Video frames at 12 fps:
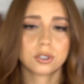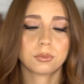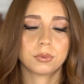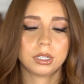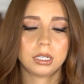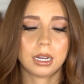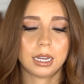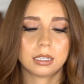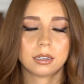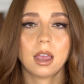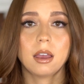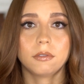a really
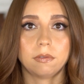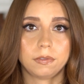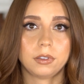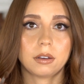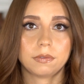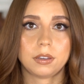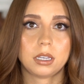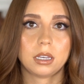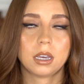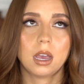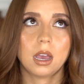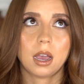nice
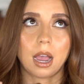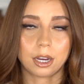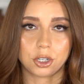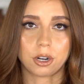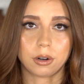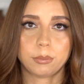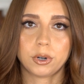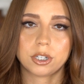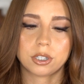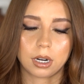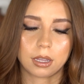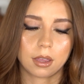fluffy eyeshadow brush
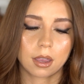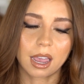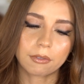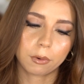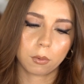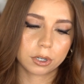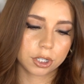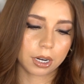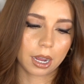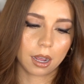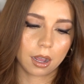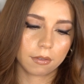that I think everyone should
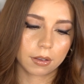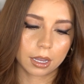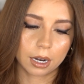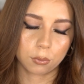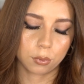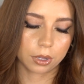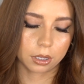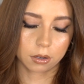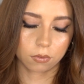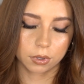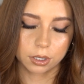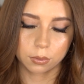have, and I really
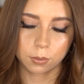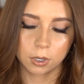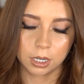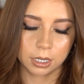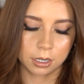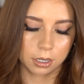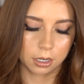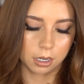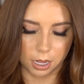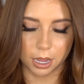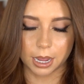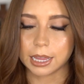love this one.
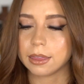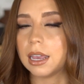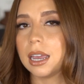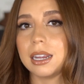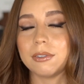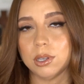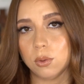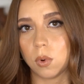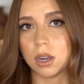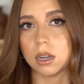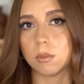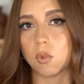And then if you
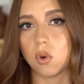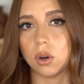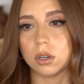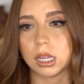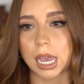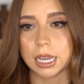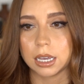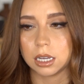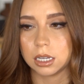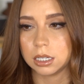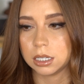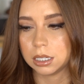want a more like,
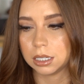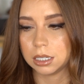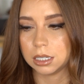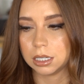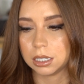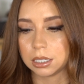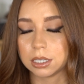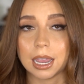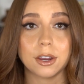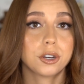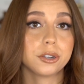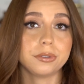say
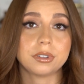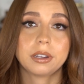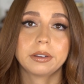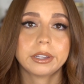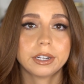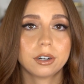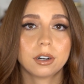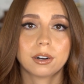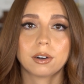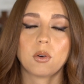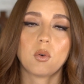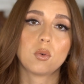you're using
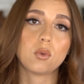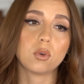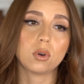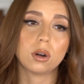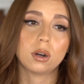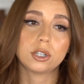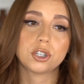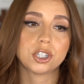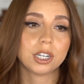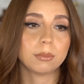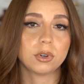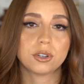glitter or
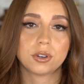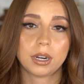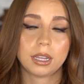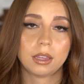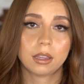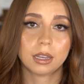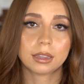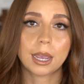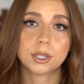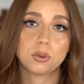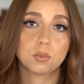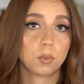shimmers or anything like that,
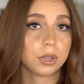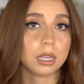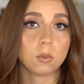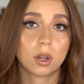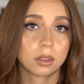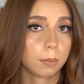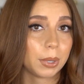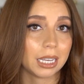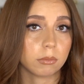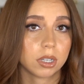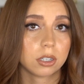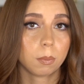and you really want the
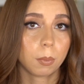pigment to